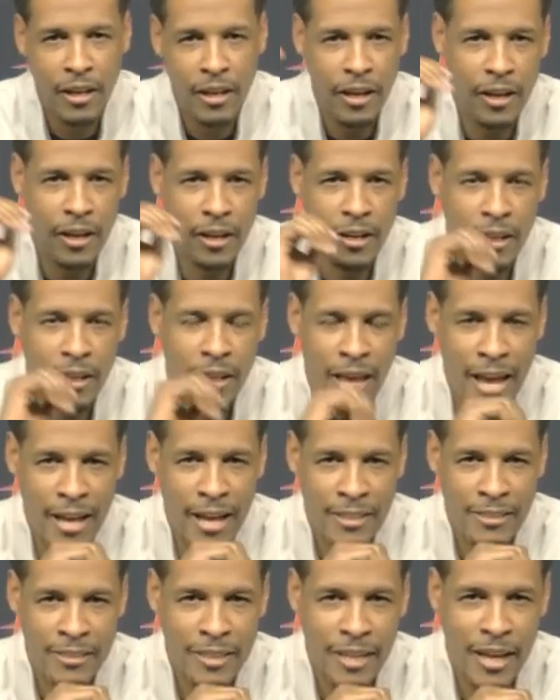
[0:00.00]
And
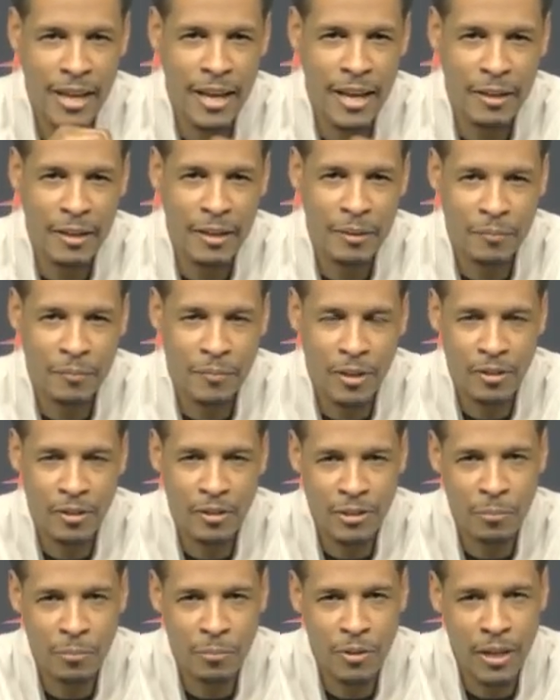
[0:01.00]
last game, there
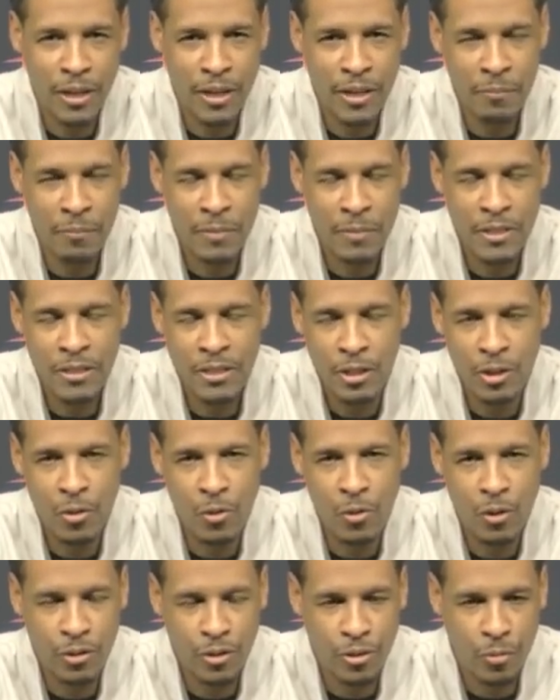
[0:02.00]
was a play, he missed the
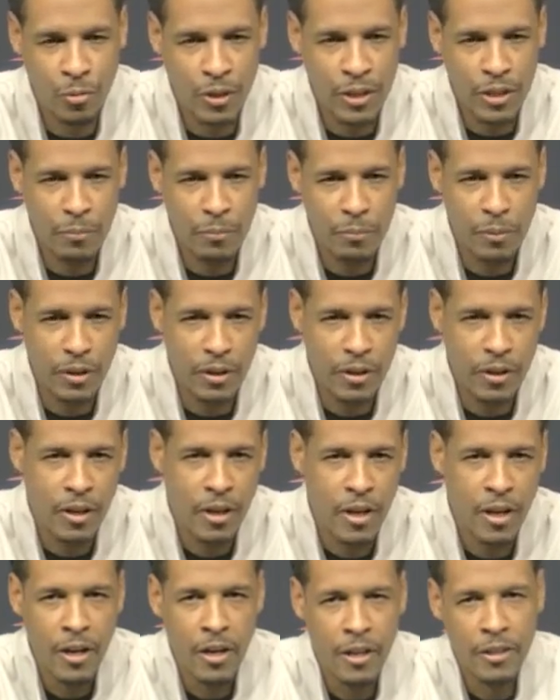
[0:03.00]
corner three, but
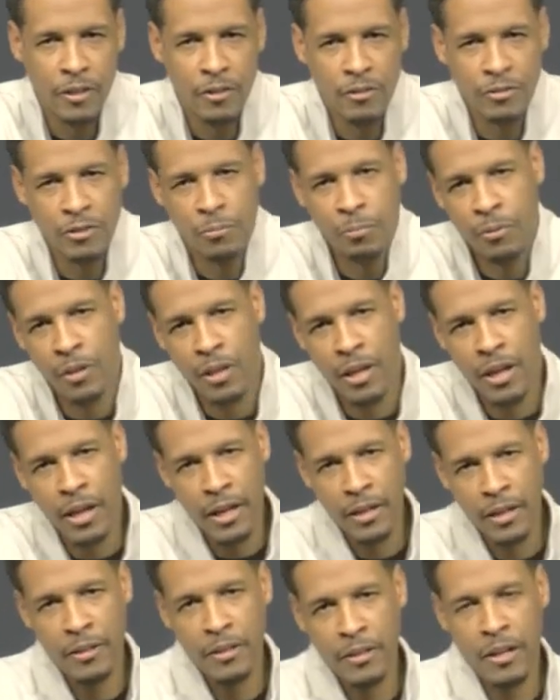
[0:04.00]
there's a
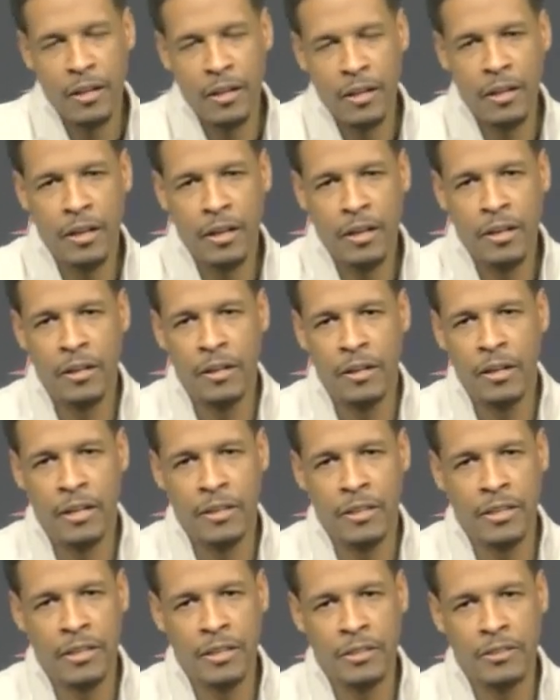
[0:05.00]
play, I
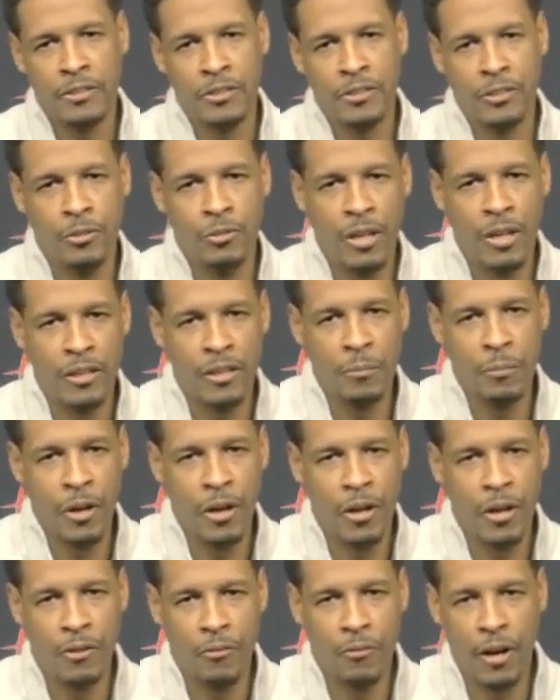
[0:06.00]
think Scoot had the
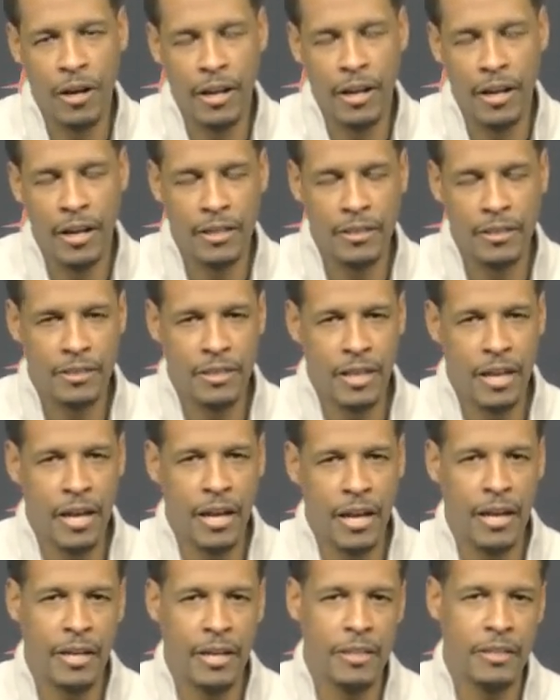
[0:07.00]
ball on the right-hand
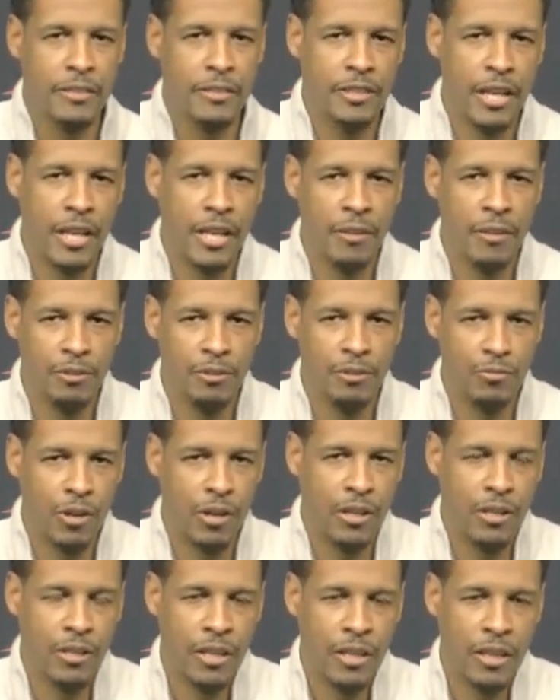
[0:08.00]
side, Jalen was
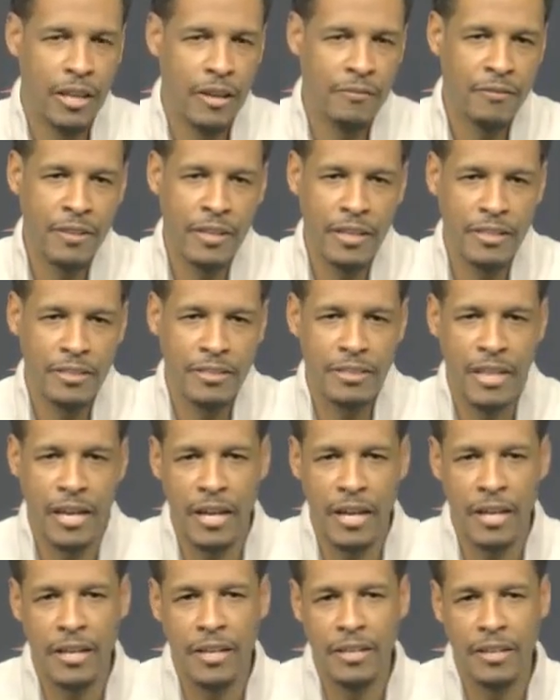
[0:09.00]
running the left-hand
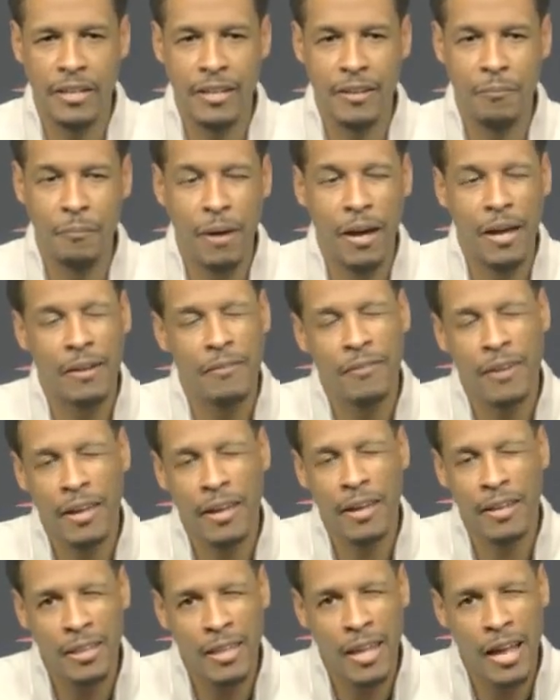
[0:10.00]
side, and they might have
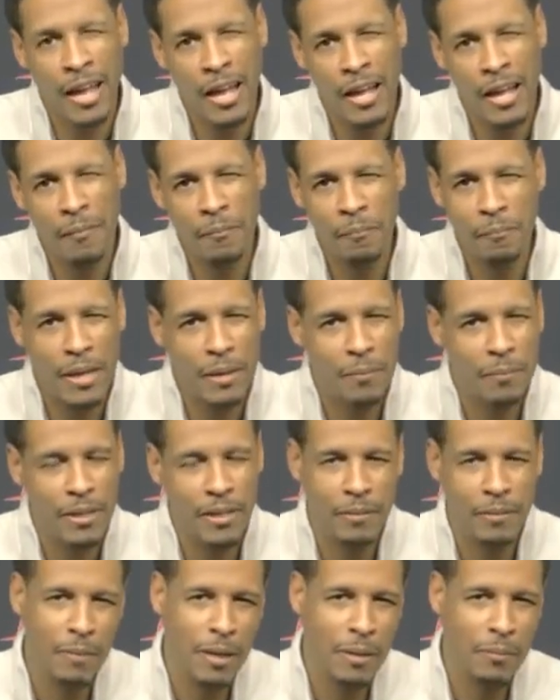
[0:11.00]
had the lob,
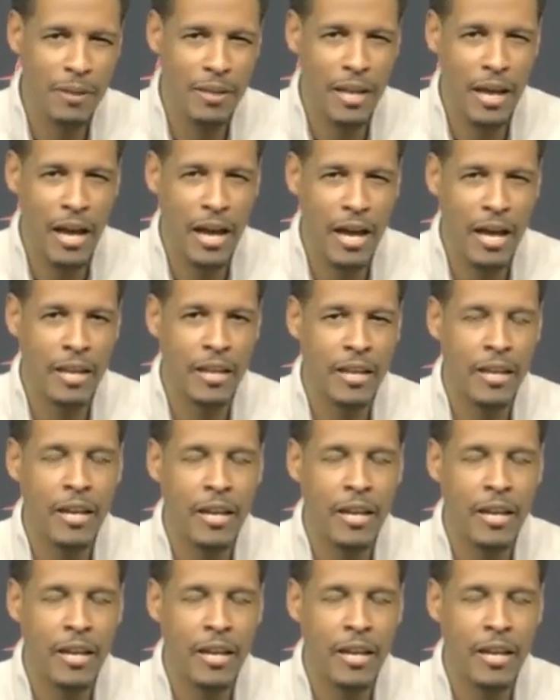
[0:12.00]
maybe not,